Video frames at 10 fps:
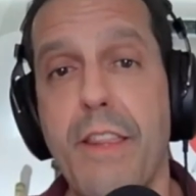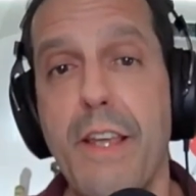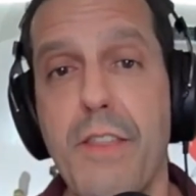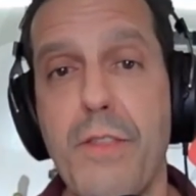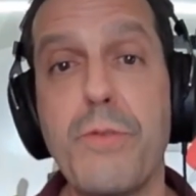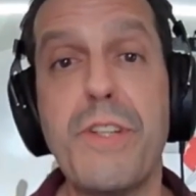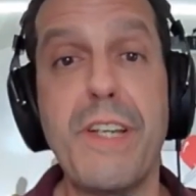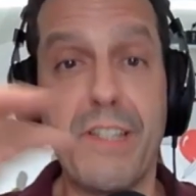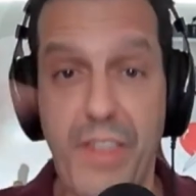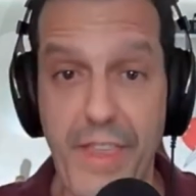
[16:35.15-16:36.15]
the
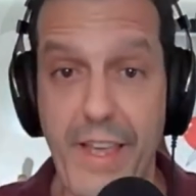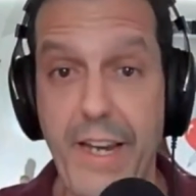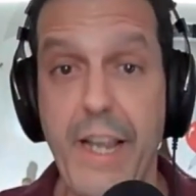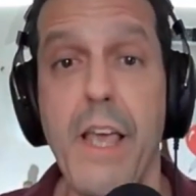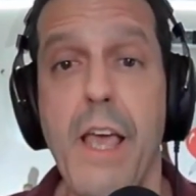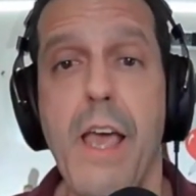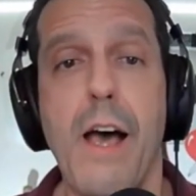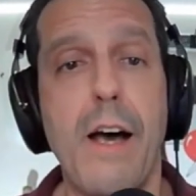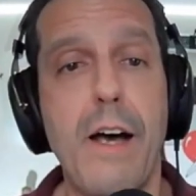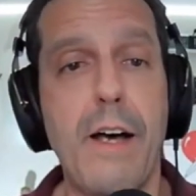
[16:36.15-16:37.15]
enthusiast thing
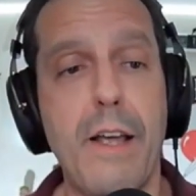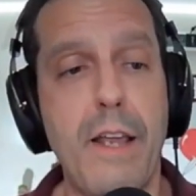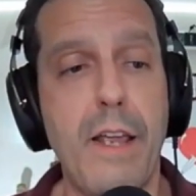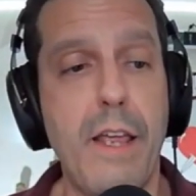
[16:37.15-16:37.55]
uh,